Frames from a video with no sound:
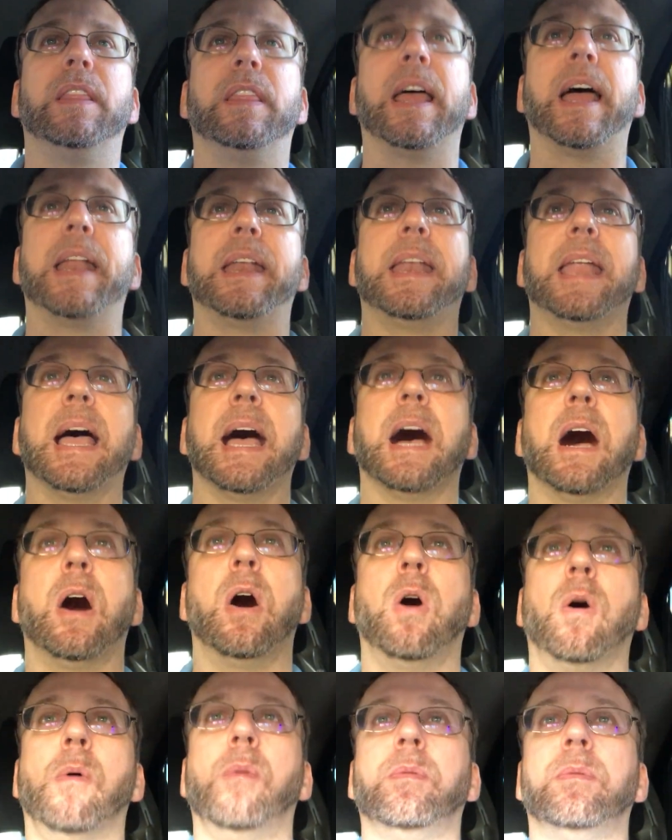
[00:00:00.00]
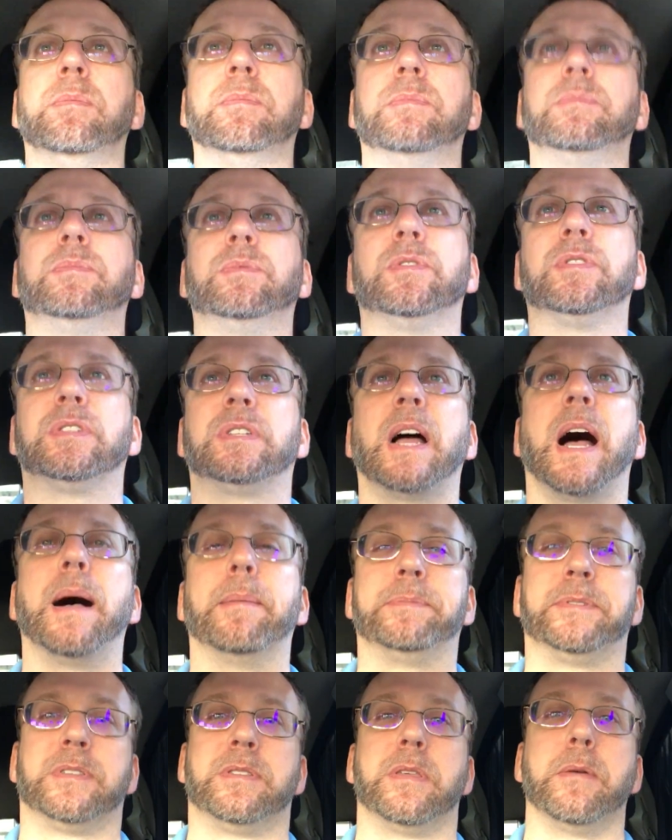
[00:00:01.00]
that now
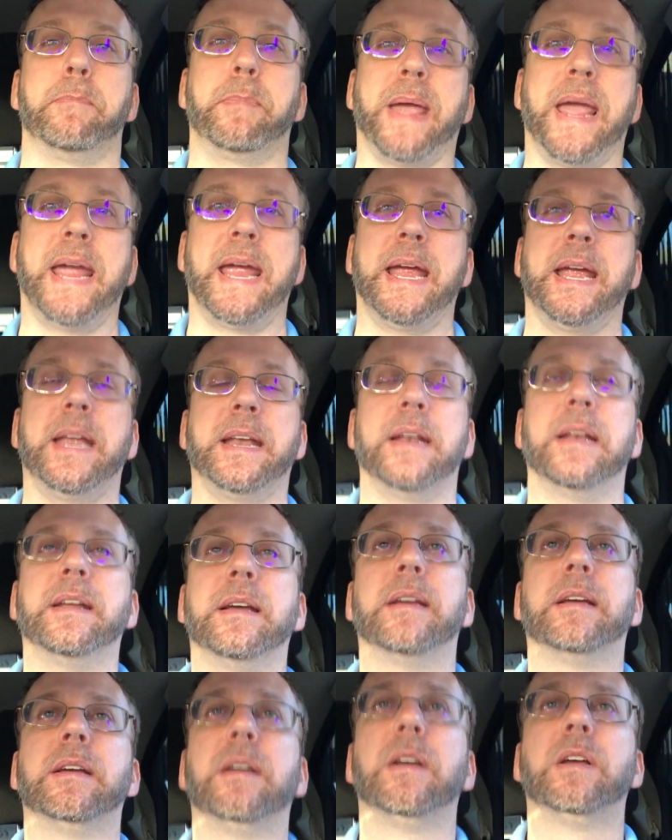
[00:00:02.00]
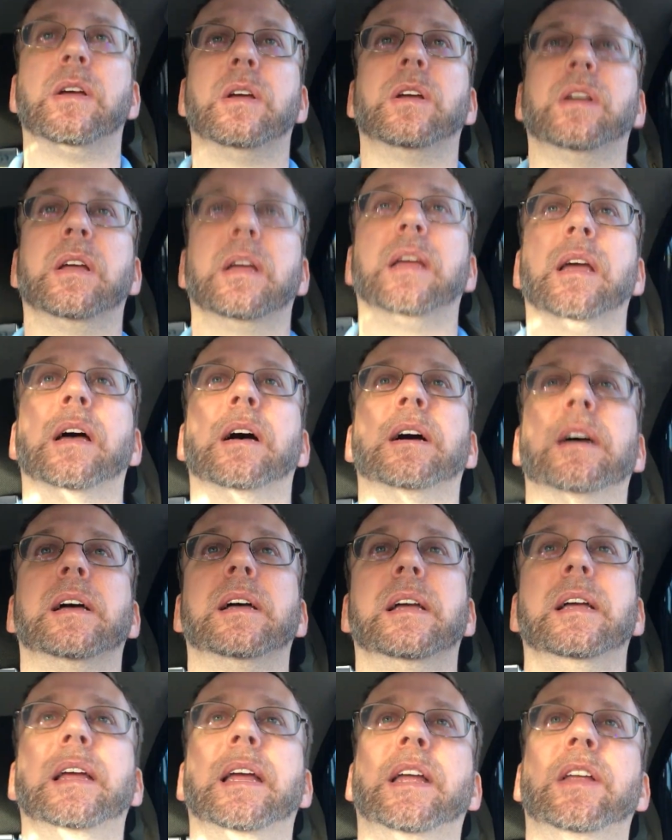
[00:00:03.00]
stops the pain.
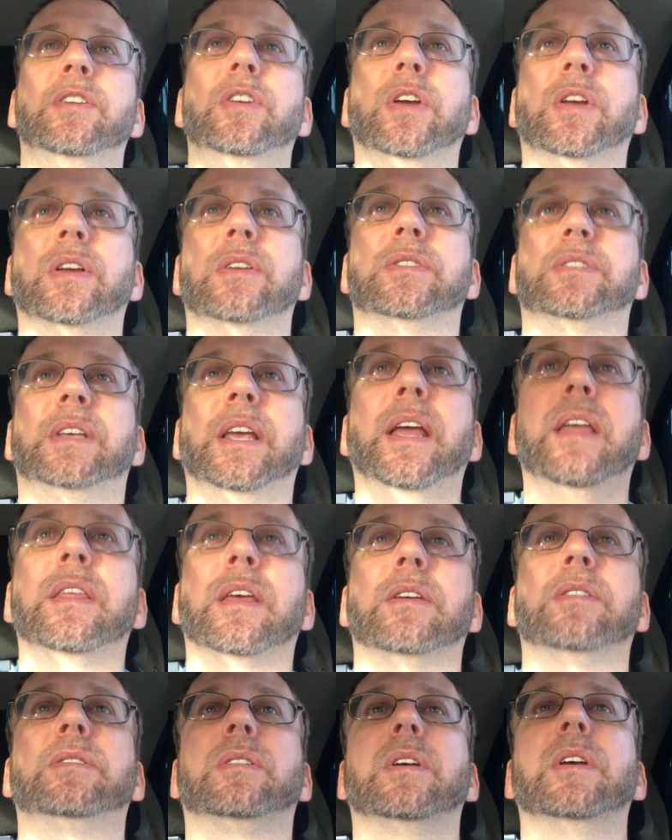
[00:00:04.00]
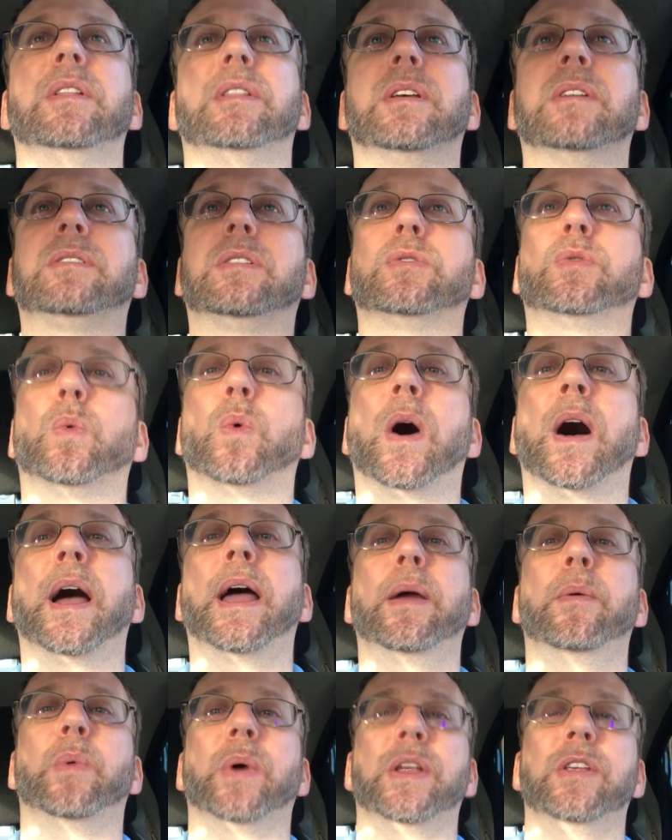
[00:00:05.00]
And you can see this. This is
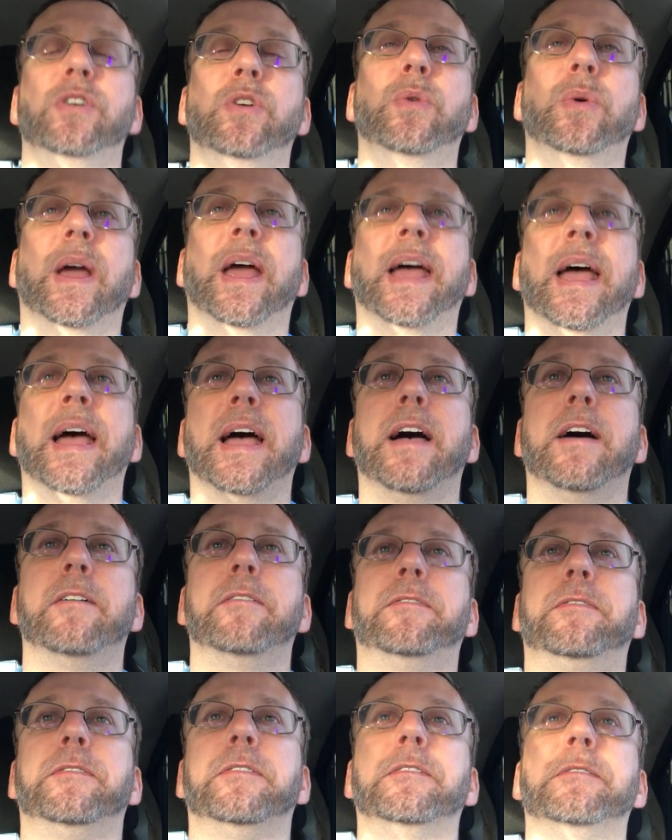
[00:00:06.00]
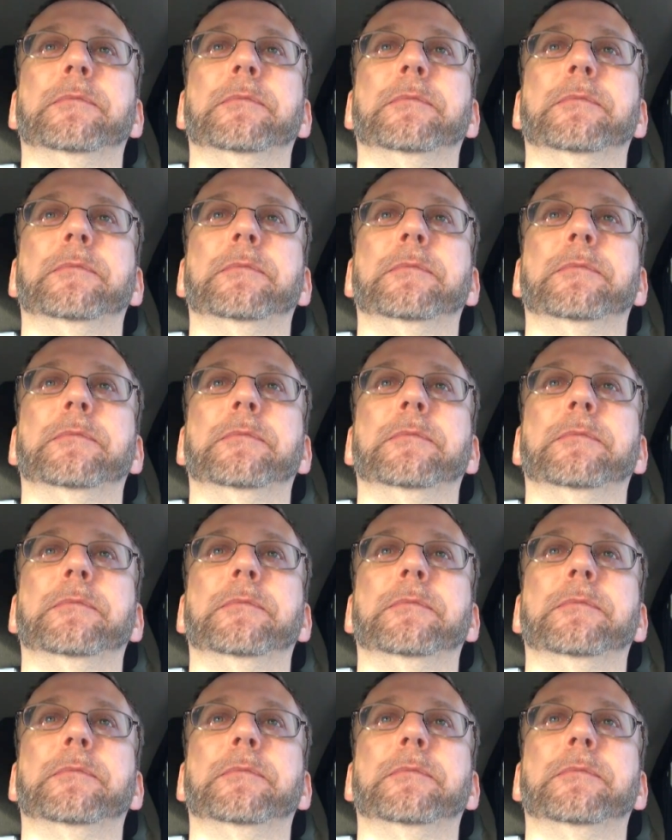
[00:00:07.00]
why when you have